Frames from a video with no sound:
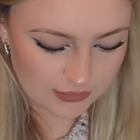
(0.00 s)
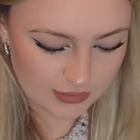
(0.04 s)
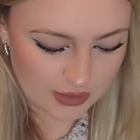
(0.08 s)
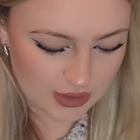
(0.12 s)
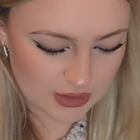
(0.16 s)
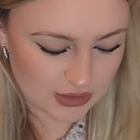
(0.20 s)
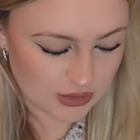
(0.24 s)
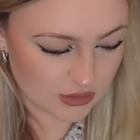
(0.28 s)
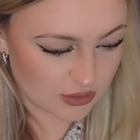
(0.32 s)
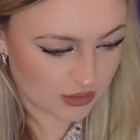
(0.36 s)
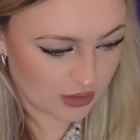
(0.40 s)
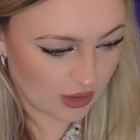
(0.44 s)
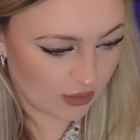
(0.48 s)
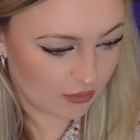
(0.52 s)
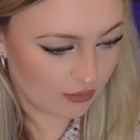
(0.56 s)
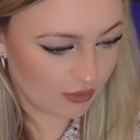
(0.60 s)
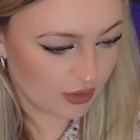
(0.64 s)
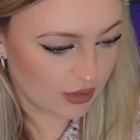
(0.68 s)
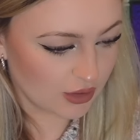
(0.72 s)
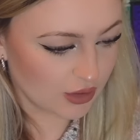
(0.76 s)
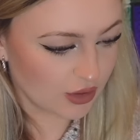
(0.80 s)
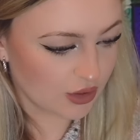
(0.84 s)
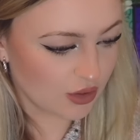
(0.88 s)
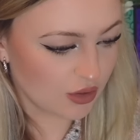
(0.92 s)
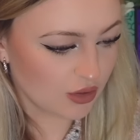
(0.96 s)
first because they're
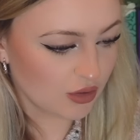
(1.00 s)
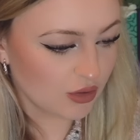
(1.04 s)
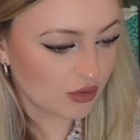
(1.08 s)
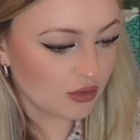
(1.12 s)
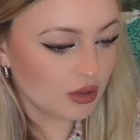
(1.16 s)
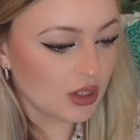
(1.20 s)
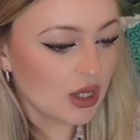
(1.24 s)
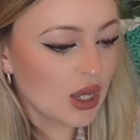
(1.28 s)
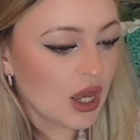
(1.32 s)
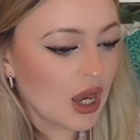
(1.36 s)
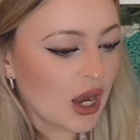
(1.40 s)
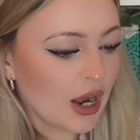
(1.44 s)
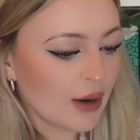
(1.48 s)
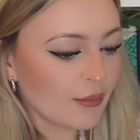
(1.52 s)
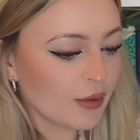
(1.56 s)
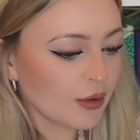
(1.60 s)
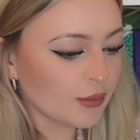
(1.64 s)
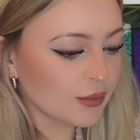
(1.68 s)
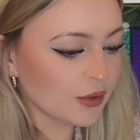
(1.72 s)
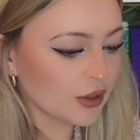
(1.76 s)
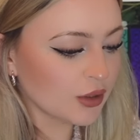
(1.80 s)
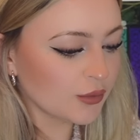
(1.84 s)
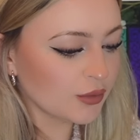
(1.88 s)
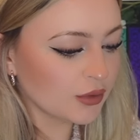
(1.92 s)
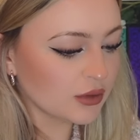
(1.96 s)
really cute. I'm probably
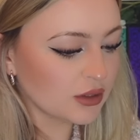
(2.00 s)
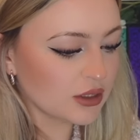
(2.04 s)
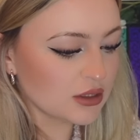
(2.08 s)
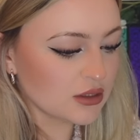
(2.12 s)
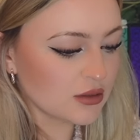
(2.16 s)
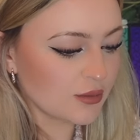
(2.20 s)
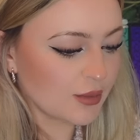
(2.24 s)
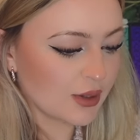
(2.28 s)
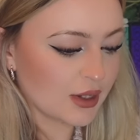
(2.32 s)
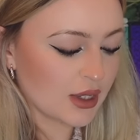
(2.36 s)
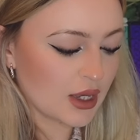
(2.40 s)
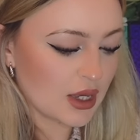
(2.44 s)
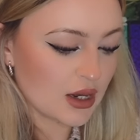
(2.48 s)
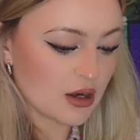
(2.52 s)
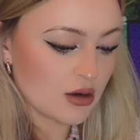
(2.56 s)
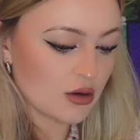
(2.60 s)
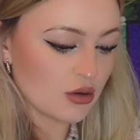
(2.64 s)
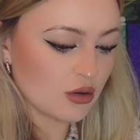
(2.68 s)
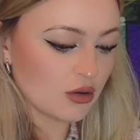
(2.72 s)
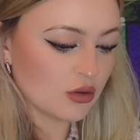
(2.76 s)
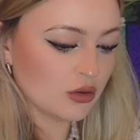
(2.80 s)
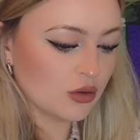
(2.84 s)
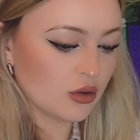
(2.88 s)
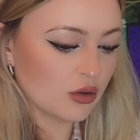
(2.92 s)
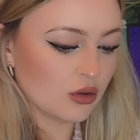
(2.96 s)
going to put these on my Kindle
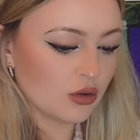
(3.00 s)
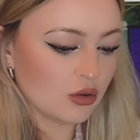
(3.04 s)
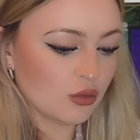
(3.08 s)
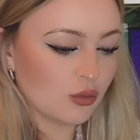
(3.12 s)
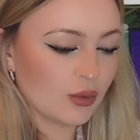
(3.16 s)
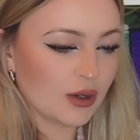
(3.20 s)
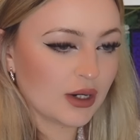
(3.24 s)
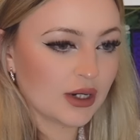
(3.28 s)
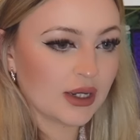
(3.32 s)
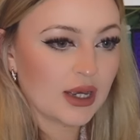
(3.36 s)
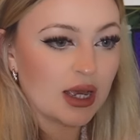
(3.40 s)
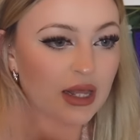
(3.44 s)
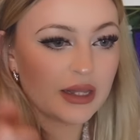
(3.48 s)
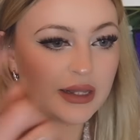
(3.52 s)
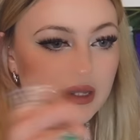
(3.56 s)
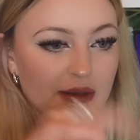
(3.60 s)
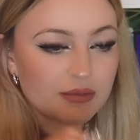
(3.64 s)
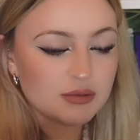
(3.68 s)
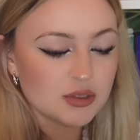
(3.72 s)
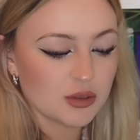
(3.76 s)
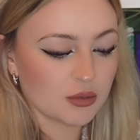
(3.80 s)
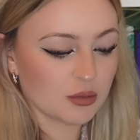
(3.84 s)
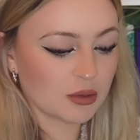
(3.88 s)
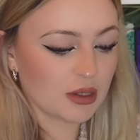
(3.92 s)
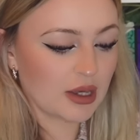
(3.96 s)
or when I get a
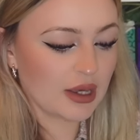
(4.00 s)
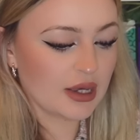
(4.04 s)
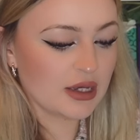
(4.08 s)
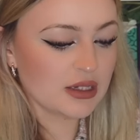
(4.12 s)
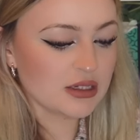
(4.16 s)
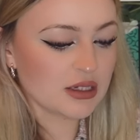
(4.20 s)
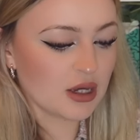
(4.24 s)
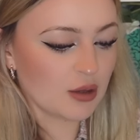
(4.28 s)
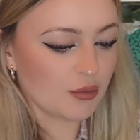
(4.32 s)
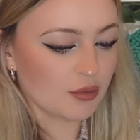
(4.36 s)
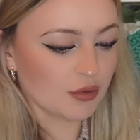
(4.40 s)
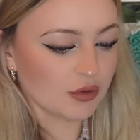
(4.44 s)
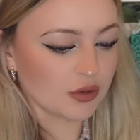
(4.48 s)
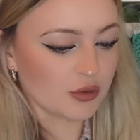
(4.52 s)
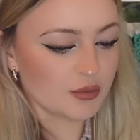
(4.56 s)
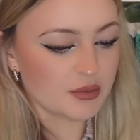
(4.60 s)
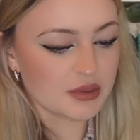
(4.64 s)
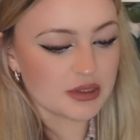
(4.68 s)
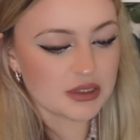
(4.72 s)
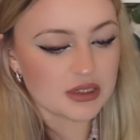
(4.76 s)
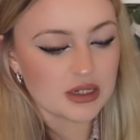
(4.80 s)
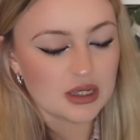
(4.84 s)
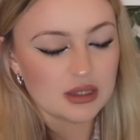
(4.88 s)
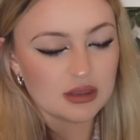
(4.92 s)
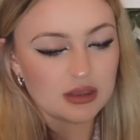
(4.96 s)
laptop case I'll put them
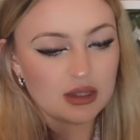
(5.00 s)
inside